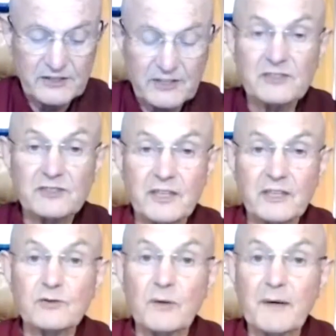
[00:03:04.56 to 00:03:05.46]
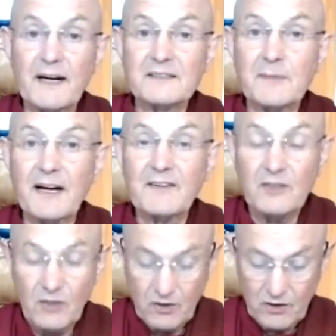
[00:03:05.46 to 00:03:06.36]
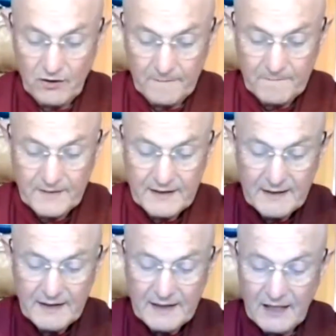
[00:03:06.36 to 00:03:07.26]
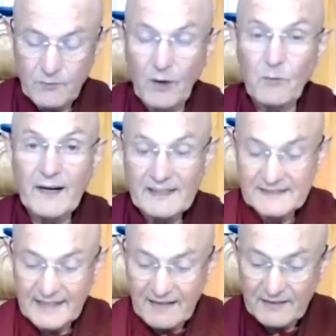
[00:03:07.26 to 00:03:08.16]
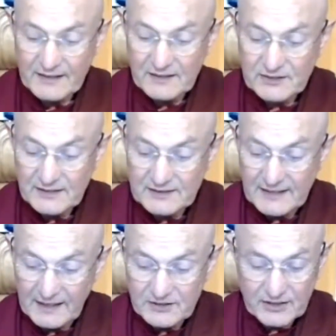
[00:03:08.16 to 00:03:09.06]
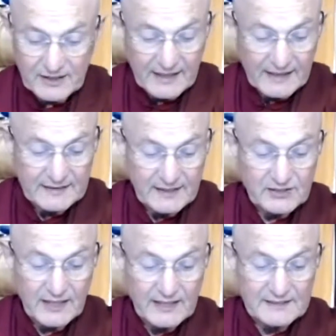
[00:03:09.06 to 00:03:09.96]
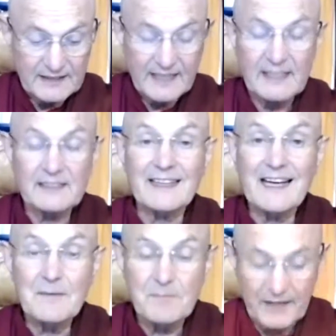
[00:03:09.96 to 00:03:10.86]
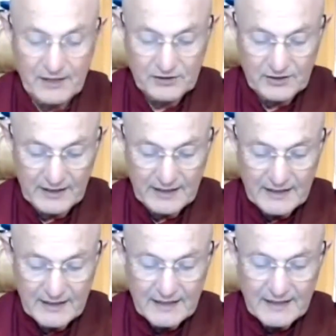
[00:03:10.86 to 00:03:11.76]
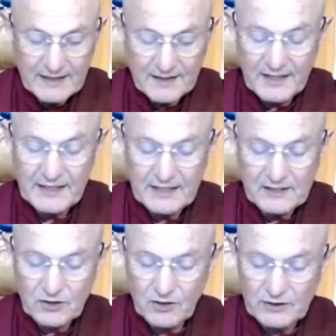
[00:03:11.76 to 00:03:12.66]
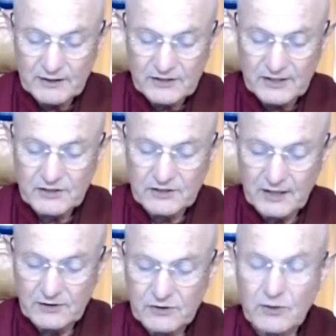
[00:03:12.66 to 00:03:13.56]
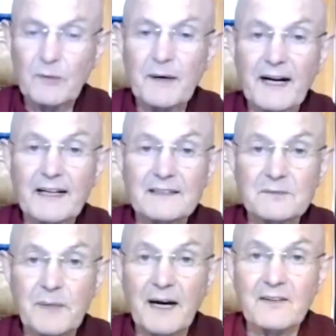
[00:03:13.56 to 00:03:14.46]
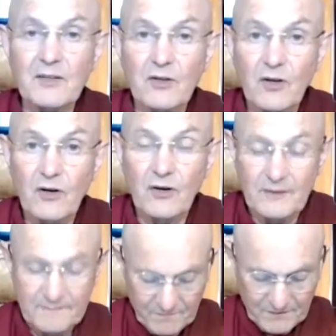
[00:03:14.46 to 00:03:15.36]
a just judge who abides by the law. If one weighs the evidence intelligently and decides a case impartially, then he is called a just judge who abides by the law.